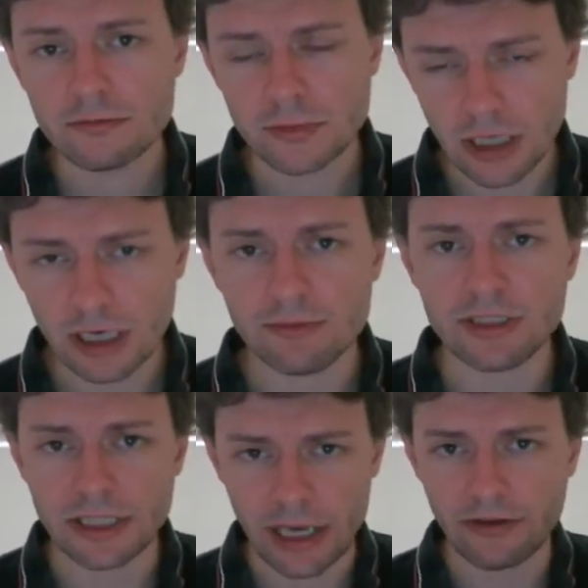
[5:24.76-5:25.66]
come
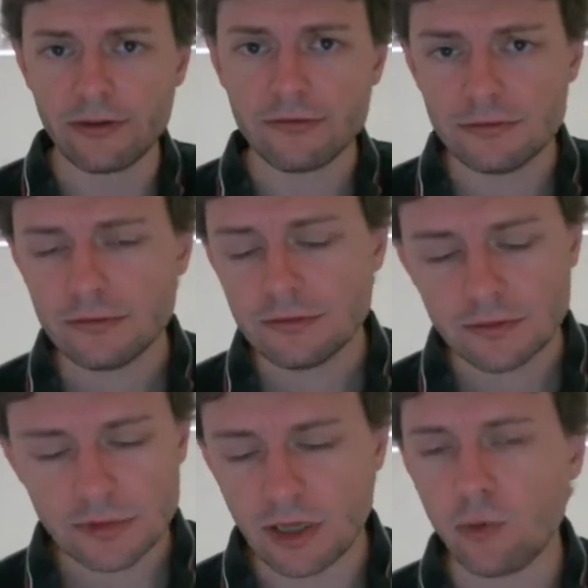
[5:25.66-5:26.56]
together
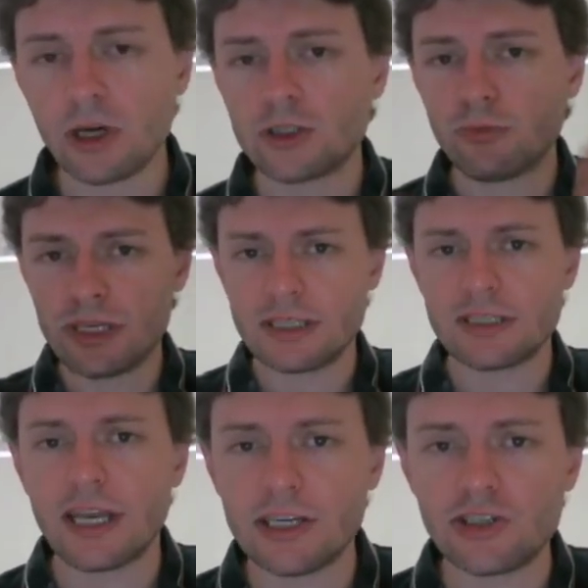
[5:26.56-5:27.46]
and watch
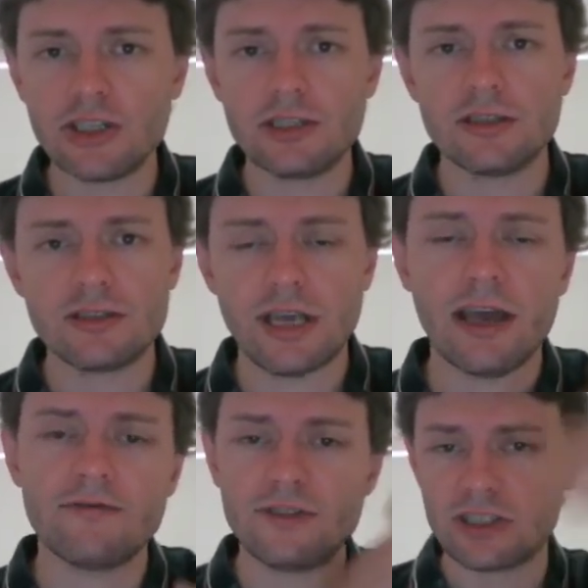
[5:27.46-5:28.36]
presentations,
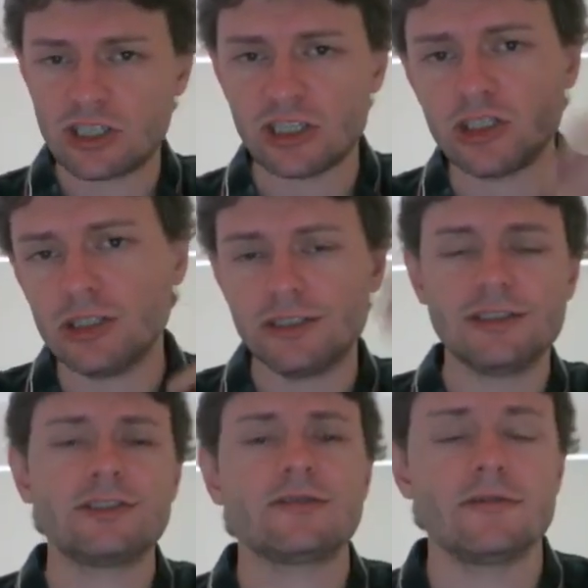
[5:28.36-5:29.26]
have
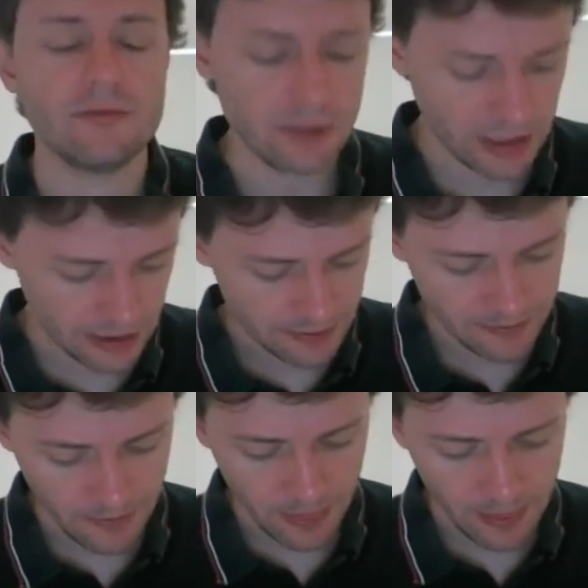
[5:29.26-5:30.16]
discussions, right?
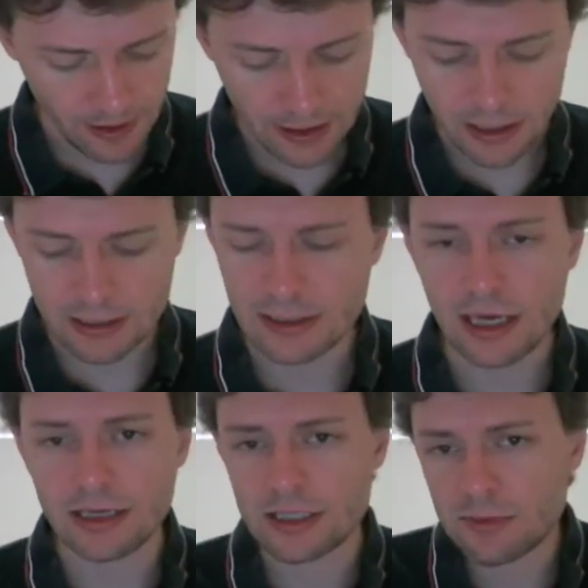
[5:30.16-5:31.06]
It's
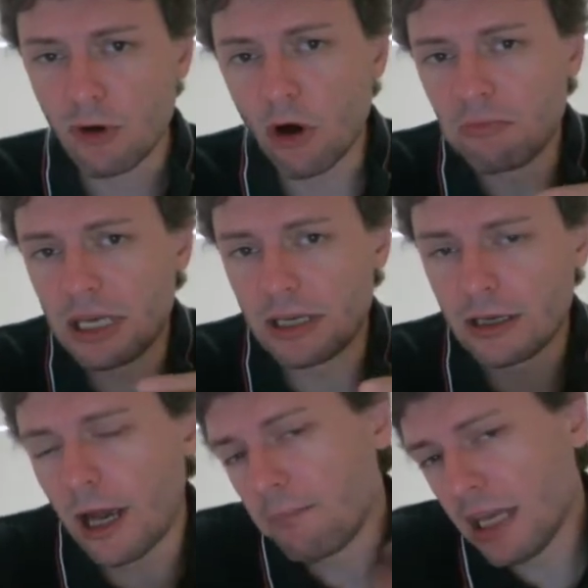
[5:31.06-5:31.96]
not a small
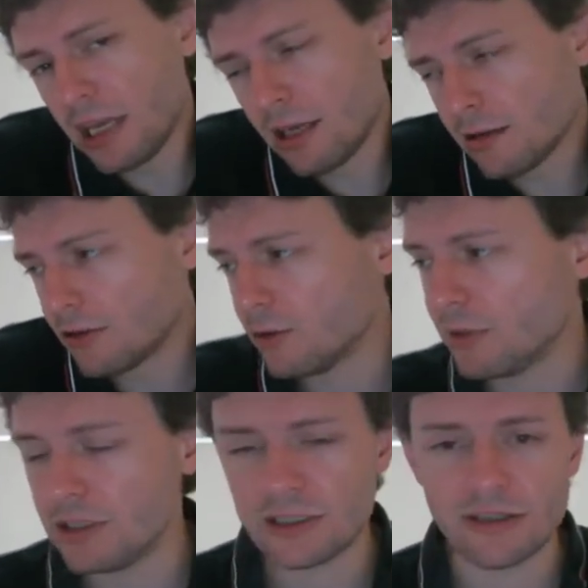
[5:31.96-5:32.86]
meeting. A meeting could
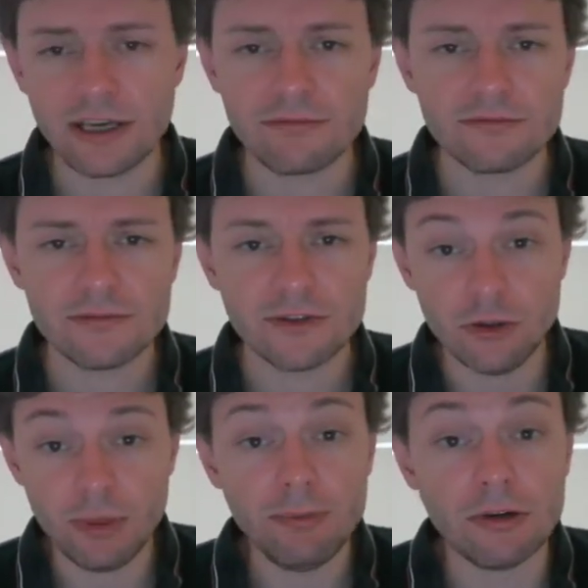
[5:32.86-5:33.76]
be just like
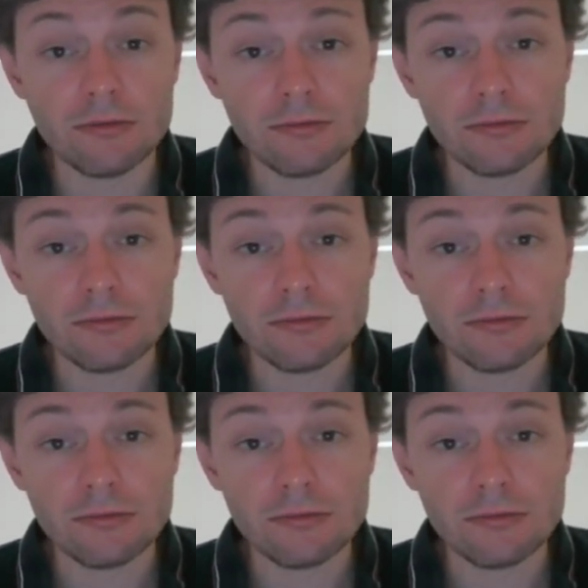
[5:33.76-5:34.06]
2 people,